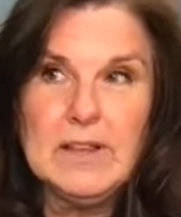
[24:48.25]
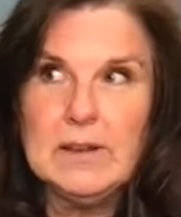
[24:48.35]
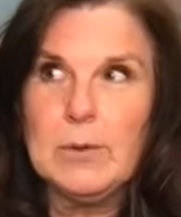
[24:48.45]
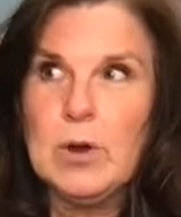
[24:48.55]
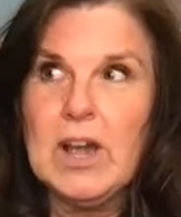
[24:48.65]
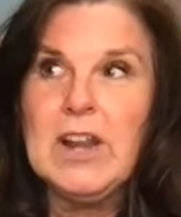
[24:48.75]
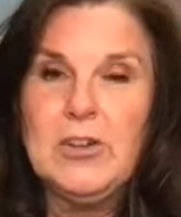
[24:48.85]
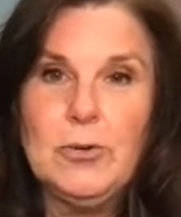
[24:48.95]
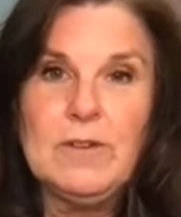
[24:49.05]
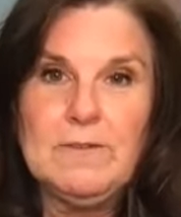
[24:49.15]
We're going to
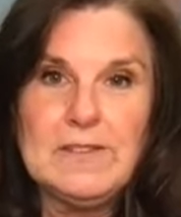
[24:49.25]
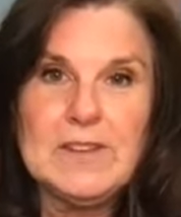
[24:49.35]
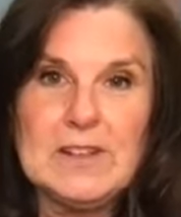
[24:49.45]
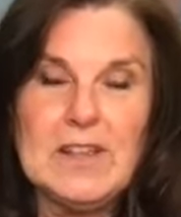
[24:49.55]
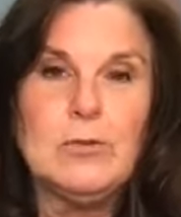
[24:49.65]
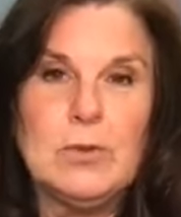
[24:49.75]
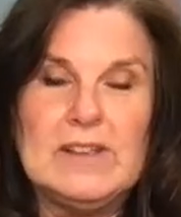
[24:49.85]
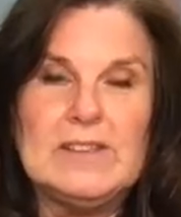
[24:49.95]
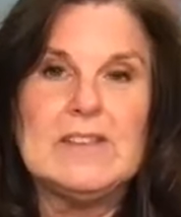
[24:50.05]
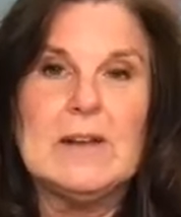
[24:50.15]
do it physically through
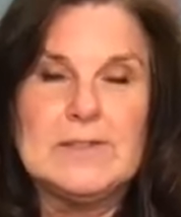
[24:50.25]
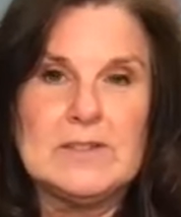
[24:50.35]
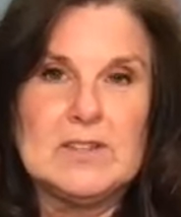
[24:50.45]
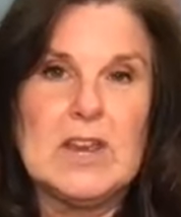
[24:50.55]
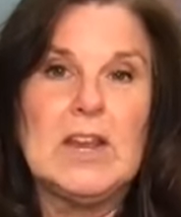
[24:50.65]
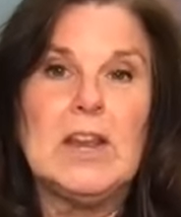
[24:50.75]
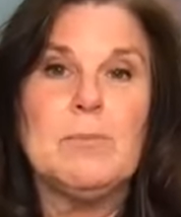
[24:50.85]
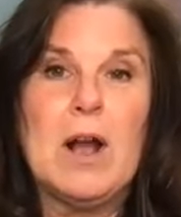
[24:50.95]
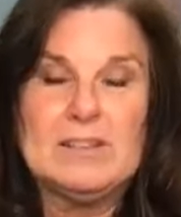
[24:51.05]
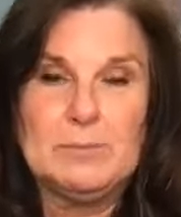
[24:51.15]
these self-sustaining,
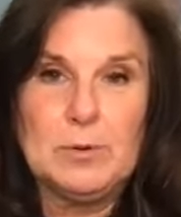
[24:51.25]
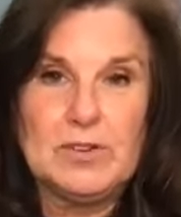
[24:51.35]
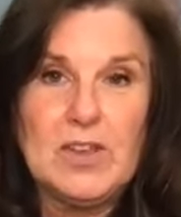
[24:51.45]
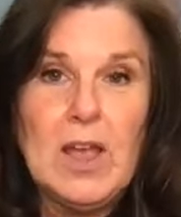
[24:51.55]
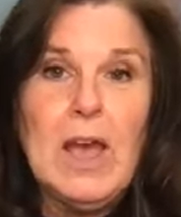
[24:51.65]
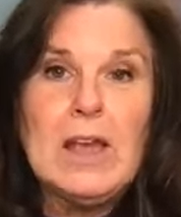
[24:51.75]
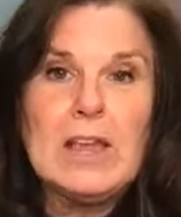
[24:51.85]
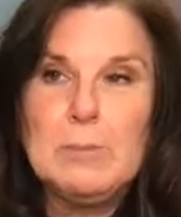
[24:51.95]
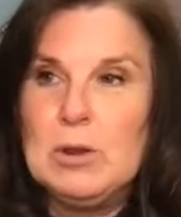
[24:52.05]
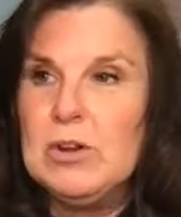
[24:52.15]
prosperous
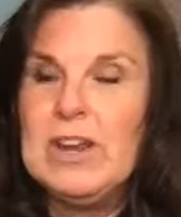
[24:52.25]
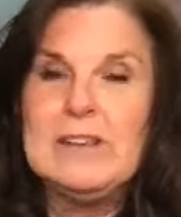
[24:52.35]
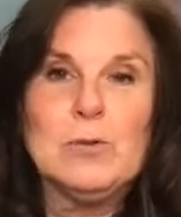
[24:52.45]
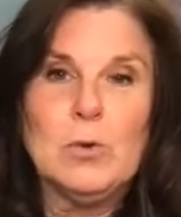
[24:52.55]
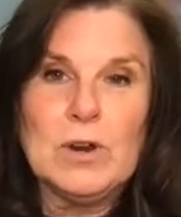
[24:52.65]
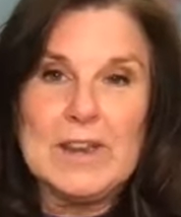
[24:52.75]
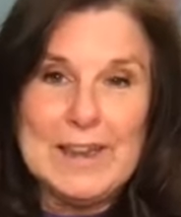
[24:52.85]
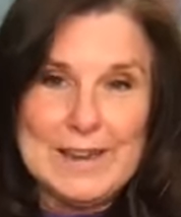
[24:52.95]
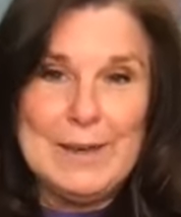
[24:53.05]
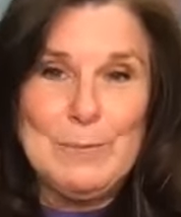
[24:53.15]
communities, or
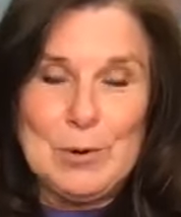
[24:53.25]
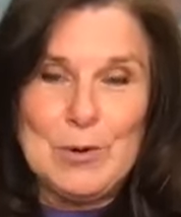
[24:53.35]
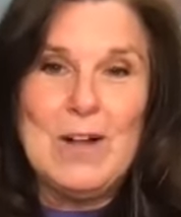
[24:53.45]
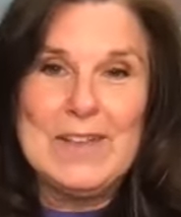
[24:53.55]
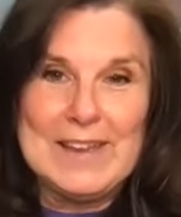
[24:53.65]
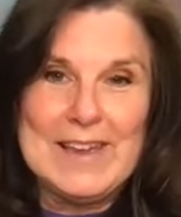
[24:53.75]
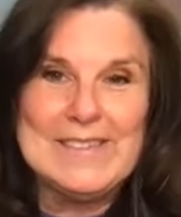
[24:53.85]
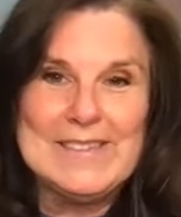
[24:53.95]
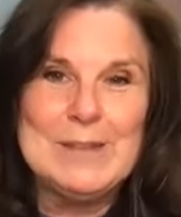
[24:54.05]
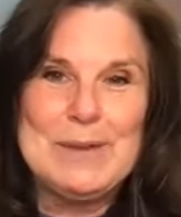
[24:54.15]
we're calling King
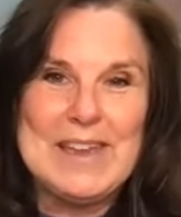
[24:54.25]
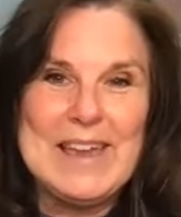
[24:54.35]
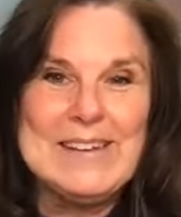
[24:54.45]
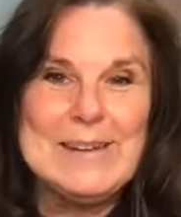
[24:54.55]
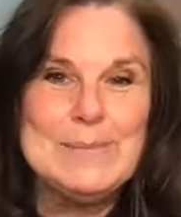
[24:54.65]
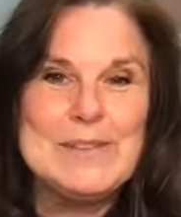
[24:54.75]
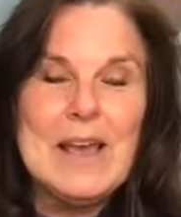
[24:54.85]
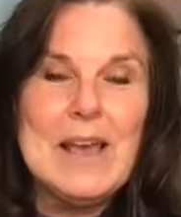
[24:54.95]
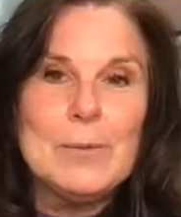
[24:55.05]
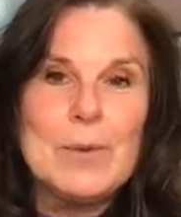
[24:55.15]
Solomon kingdoms,
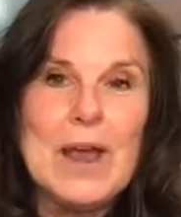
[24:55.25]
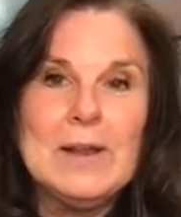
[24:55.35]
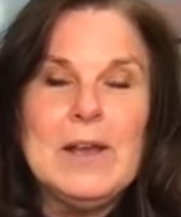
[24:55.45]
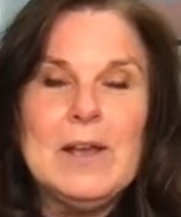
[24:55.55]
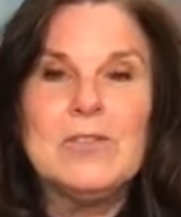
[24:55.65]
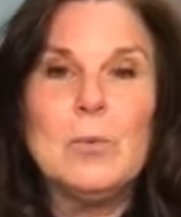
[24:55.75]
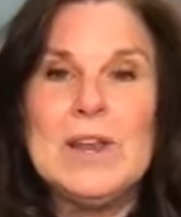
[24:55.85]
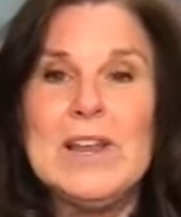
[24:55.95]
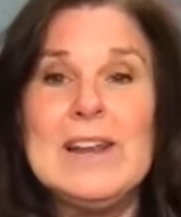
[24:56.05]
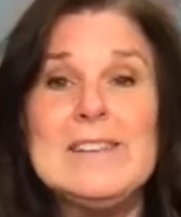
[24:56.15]
right? So
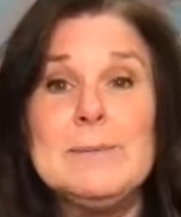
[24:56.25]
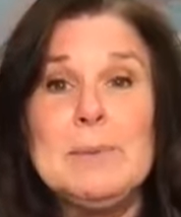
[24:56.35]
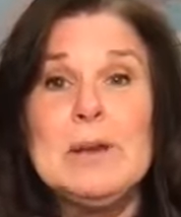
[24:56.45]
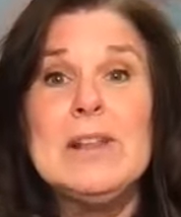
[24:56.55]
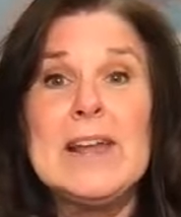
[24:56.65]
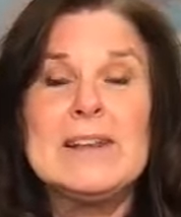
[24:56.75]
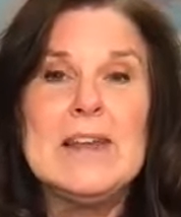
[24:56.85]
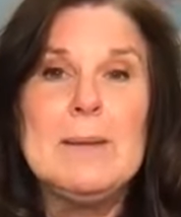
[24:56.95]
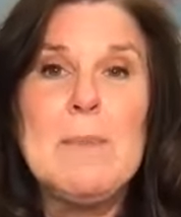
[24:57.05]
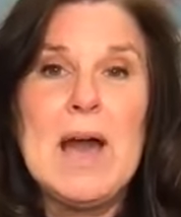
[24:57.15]
we need to build like
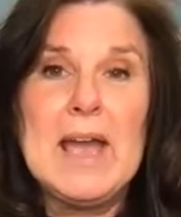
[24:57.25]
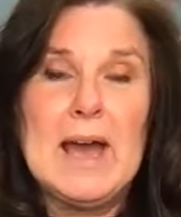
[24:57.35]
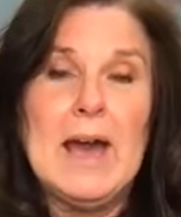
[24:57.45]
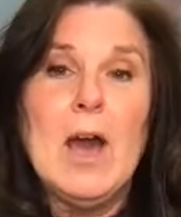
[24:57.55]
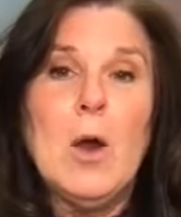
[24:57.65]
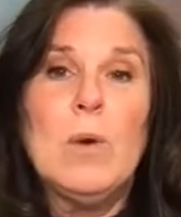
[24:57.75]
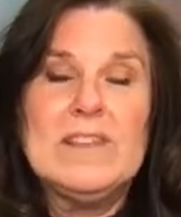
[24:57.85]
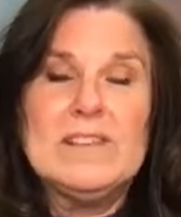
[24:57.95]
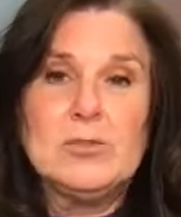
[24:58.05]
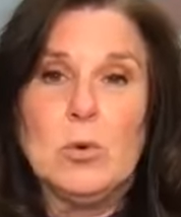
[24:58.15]
Nehemiah,
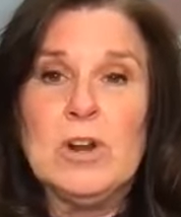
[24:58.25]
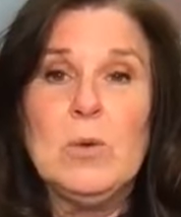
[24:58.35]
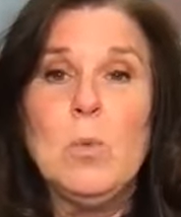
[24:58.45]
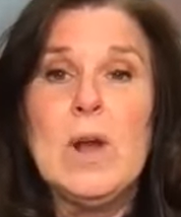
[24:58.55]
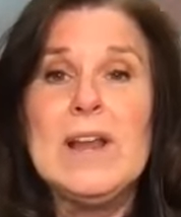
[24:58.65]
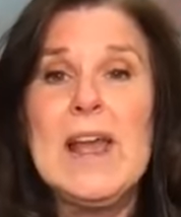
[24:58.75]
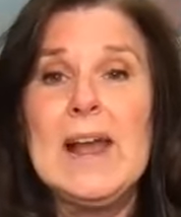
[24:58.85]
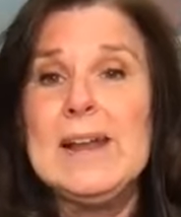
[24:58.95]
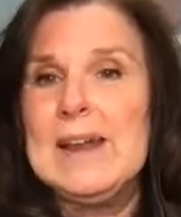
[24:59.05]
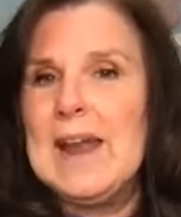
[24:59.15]
with a sword in one
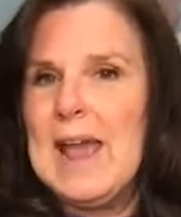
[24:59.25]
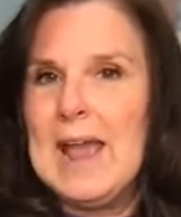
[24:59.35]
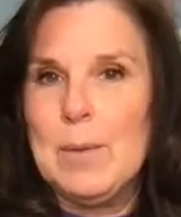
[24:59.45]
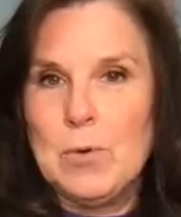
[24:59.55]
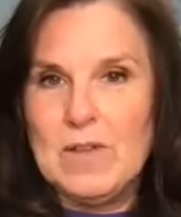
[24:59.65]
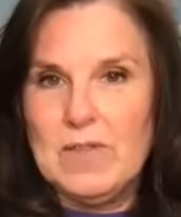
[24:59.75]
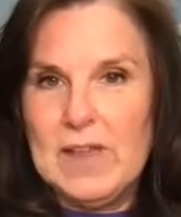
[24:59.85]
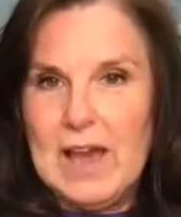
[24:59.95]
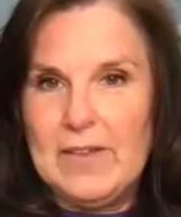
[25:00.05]
hand and a hammer in the